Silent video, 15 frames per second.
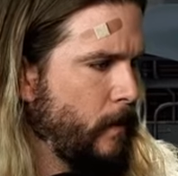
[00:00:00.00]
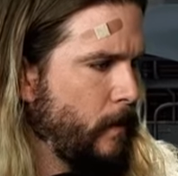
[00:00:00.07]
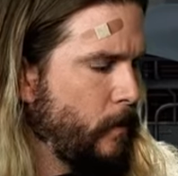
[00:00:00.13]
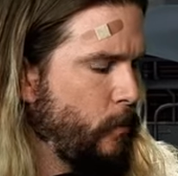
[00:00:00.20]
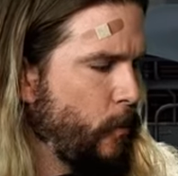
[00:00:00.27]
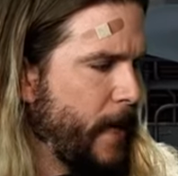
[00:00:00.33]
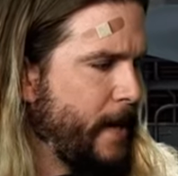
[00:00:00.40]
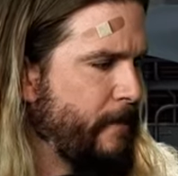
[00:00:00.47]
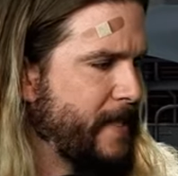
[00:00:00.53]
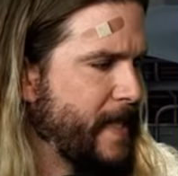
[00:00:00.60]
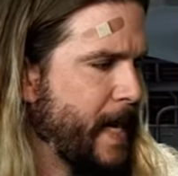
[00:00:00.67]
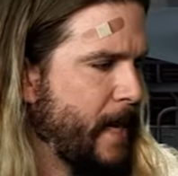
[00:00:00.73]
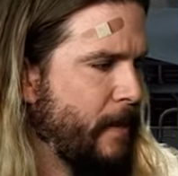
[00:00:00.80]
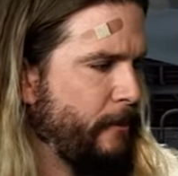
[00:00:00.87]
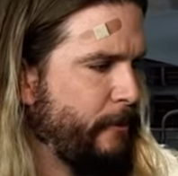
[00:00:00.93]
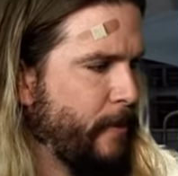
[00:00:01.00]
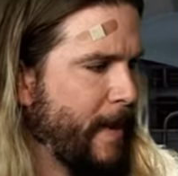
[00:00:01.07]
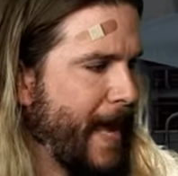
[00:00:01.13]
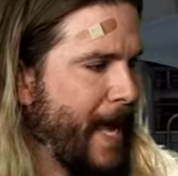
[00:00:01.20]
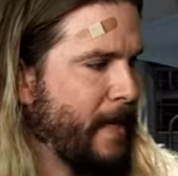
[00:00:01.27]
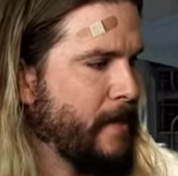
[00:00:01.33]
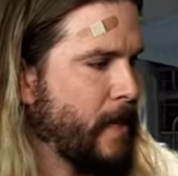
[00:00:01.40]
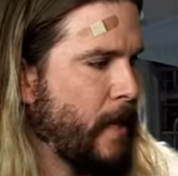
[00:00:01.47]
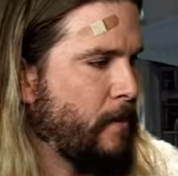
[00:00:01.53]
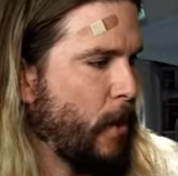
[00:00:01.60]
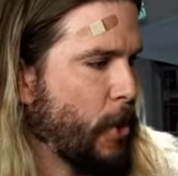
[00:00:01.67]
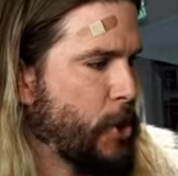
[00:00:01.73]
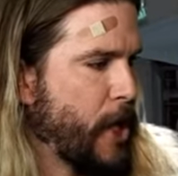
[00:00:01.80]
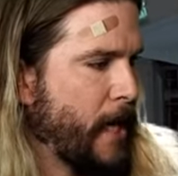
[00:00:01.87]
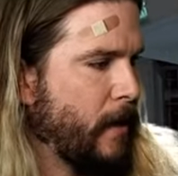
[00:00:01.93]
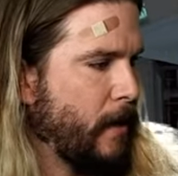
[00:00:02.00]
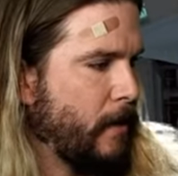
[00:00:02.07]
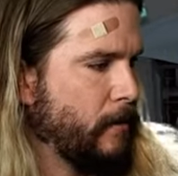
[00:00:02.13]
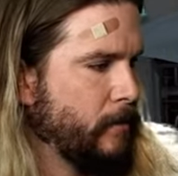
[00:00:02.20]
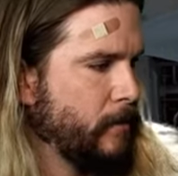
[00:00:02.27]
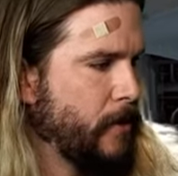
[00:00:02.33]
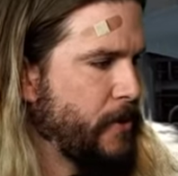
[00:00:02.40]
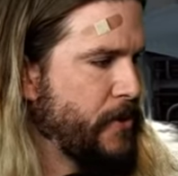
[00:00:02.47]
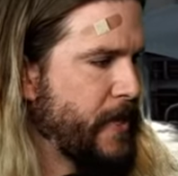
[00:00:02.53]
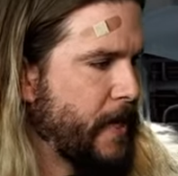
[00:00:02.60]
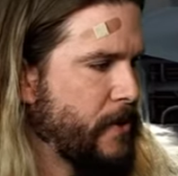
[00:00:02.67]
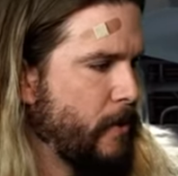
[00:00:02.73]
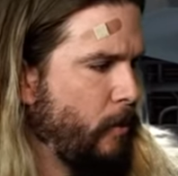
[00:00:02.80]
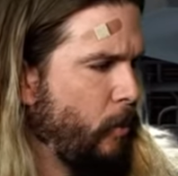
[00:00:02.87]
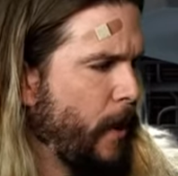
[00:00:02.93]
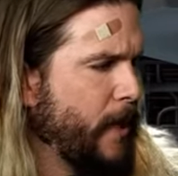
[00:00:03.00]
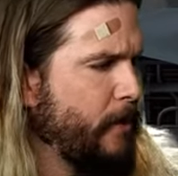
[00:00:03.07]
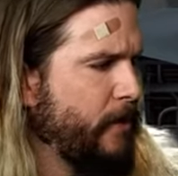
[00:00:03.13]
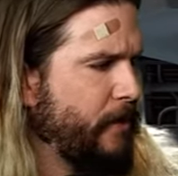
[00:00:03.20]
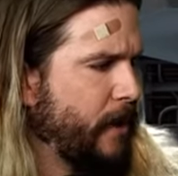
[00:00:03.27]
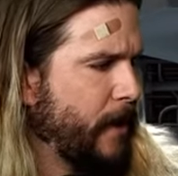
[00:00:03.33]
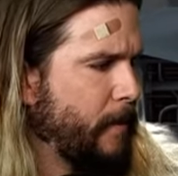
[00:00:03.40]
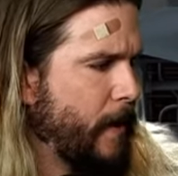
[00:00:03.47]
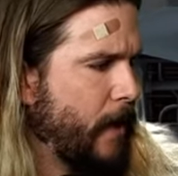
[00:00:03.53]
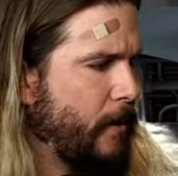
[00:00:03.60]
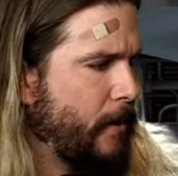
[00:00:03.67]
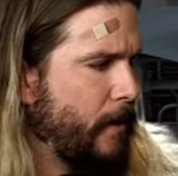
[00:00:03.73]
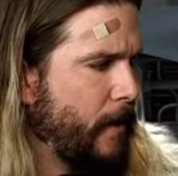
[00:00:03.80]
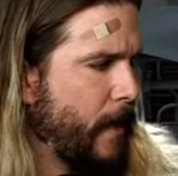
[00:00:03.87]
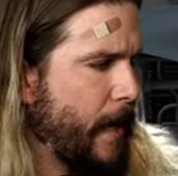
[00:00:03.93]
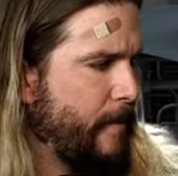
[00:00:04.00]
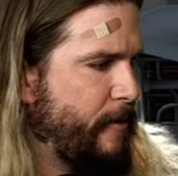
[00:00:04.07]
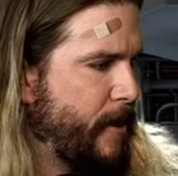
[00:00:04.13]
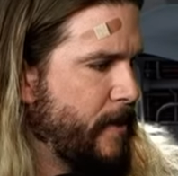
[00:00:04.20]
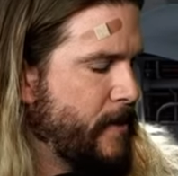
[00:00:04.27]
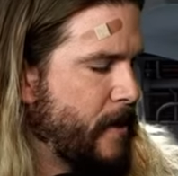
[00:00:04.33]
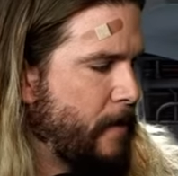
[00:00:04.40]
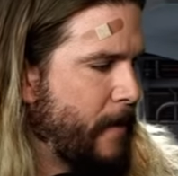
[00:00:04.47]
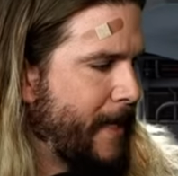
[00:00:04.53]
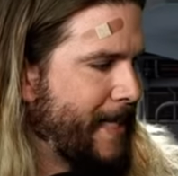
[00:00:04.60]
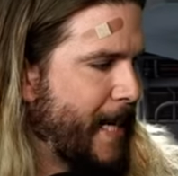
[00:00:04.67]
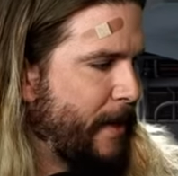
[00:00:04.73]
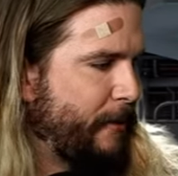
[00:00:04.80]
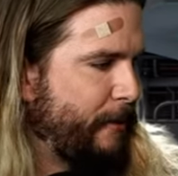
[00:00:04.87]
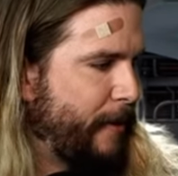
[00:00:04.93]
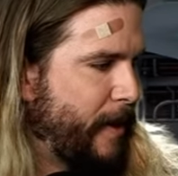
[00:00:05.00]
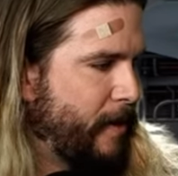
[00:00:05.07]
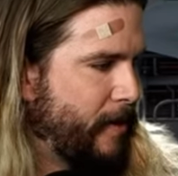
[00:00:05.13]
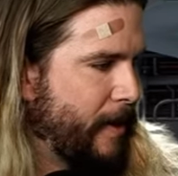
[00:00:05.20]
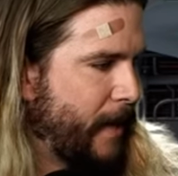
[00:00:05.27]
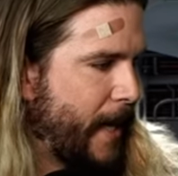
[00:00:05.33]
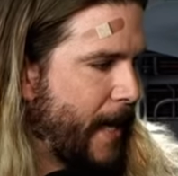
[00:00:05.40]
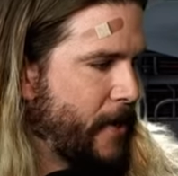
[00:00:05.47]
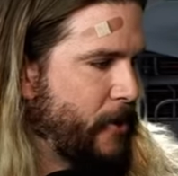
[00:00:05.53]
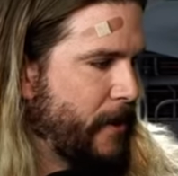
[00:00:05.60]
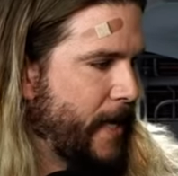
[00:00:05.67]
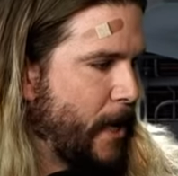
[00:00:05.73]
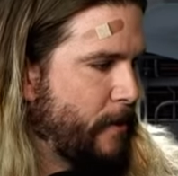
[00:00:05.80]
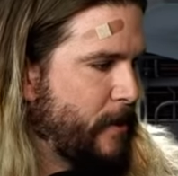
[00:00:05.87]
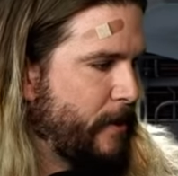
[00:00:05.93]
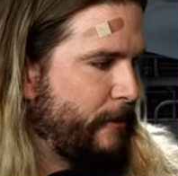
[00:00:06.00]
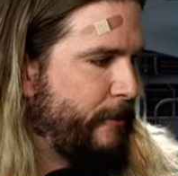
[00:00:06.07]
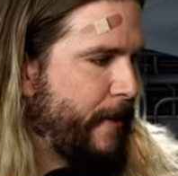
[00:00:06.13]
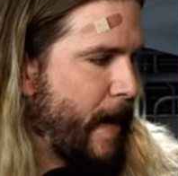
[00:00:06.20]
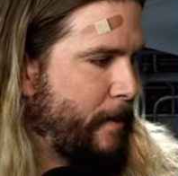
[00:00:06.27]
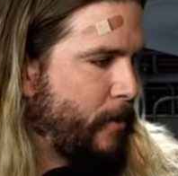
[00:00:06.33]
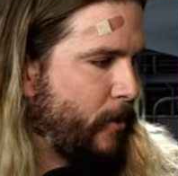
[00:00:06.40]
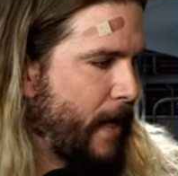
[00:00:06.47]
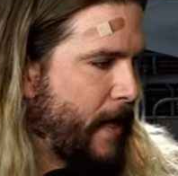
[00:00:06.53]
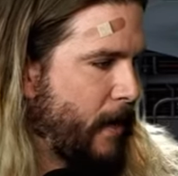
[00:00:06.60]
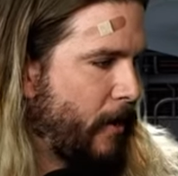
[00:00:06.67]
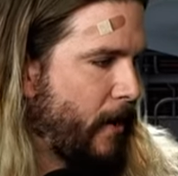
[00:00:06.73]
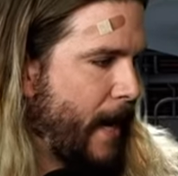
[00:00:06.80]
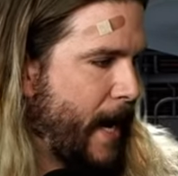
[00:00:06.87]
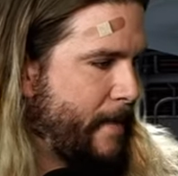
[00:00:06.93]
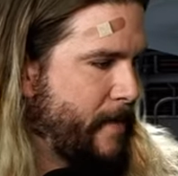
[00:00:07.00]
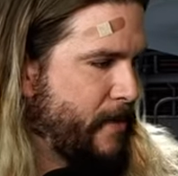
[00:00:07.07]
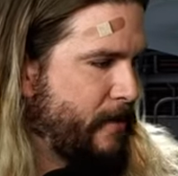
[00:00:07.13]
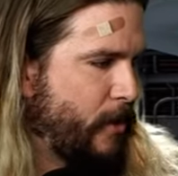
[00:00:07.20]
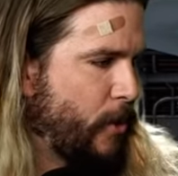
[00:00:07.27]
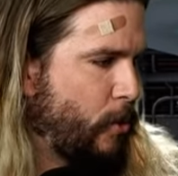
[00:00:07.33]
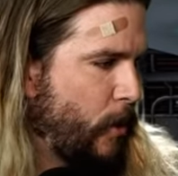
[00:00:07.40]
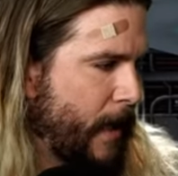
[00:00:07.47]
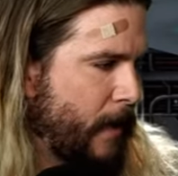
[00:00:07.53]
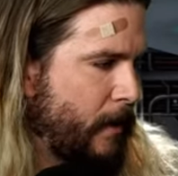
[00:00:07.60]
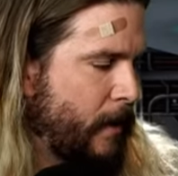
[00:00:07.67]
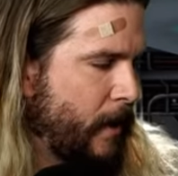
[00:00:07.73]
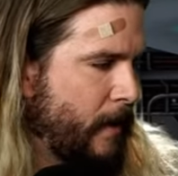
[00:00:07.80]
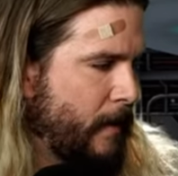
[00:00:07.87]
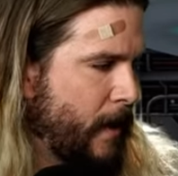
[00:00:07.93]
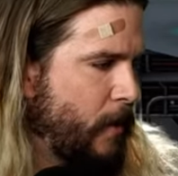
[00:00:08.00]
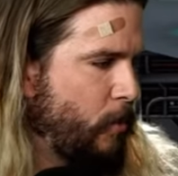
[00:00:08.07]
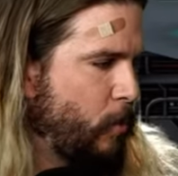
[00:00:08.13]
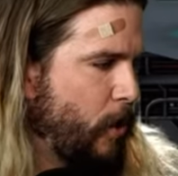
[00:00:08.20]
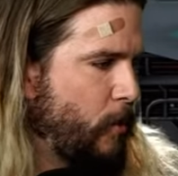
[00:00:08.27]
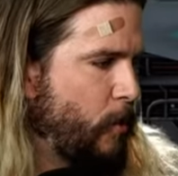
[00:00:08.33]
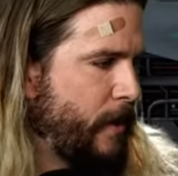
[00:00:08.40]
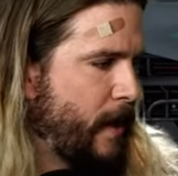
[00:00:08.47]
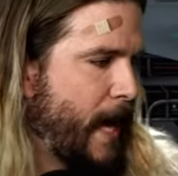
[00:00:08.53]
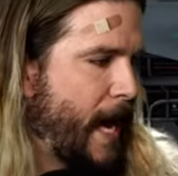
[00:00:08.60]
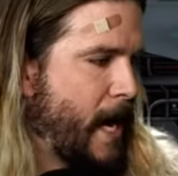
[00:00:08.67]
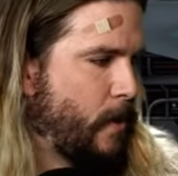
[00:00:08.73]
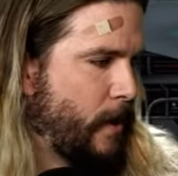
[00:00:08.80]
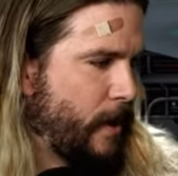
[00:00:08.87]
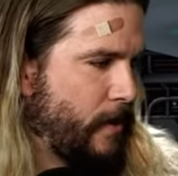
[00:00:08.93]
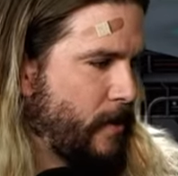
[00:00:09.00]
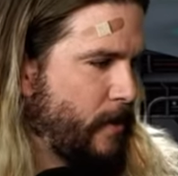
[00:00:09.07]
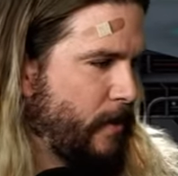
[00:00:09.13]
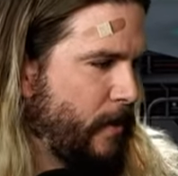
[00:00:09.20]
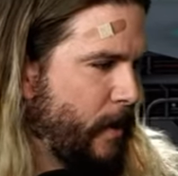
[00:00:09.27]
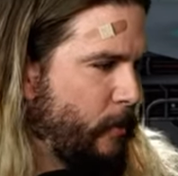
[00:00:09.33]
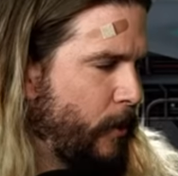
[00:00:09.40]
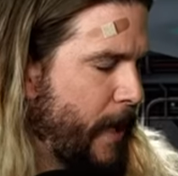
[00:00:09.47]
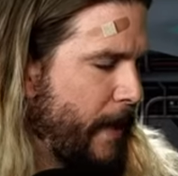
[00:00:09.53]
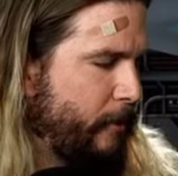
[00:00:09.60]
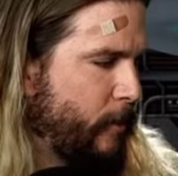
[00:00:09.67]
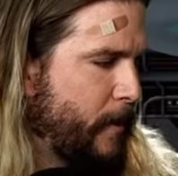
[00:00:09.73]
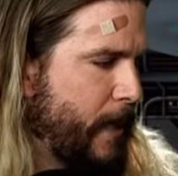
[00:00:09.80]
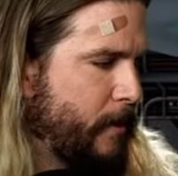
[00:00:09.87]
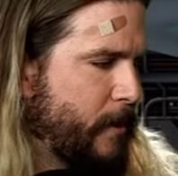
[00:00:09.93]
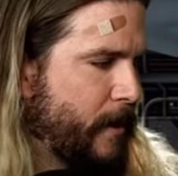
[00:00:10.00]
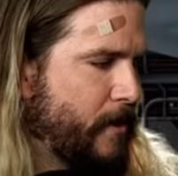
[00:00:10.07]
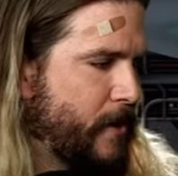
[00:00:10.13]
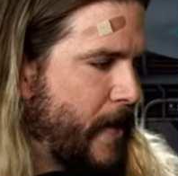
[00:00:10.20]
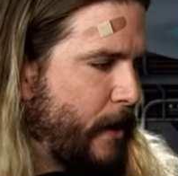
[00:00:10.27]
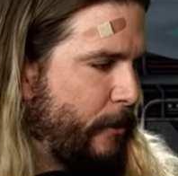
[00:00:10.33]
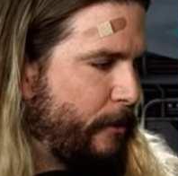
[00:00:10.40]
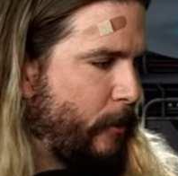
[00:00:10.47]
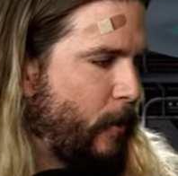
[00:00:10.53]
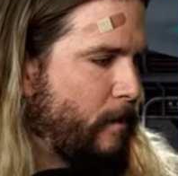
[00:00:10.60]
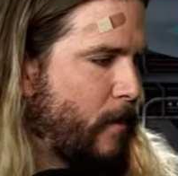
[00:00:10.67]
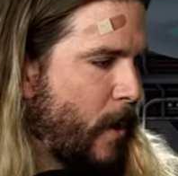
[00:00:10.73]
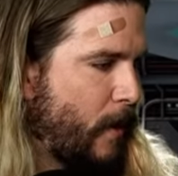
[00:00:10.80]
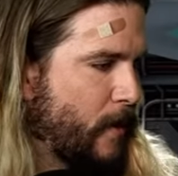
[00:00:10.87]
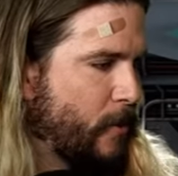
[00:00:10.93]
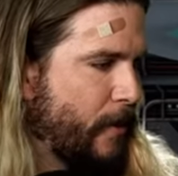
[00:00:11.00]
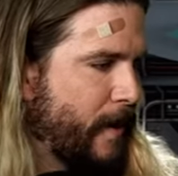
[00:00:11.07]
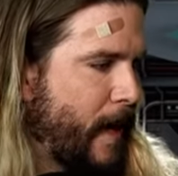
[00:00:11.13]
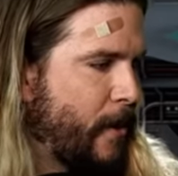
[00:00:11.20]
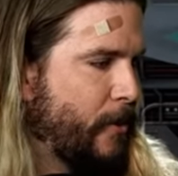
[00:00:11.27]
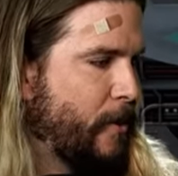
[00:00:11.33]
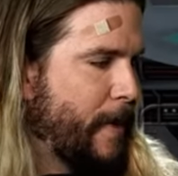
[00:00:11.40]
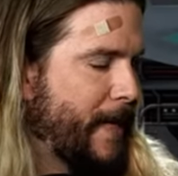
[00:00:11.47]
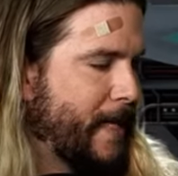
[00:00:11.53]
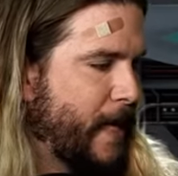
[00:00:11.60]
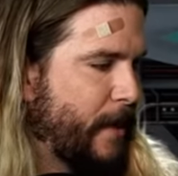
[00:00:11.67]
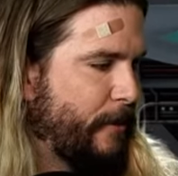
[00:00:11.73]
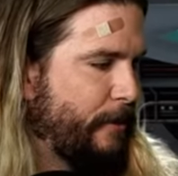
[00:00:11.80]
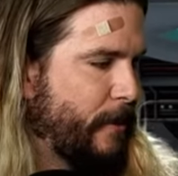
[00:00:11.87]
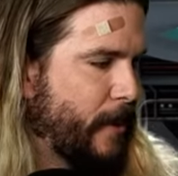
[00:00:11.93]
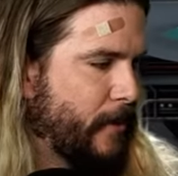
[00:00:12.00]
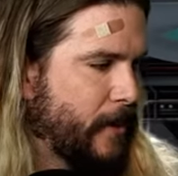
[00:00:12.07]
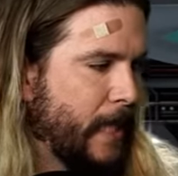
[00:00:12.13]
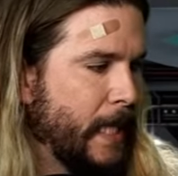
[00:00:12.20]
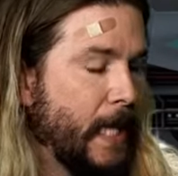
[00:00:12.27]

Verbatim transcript: We have a 10 from Anton Marchenko, who says, What do you think about evidence that magnetic field actually helps evaporate our atmosphere quicker than it would without it. Do you think we'd ever be able to terraform Mars without the magnetic field?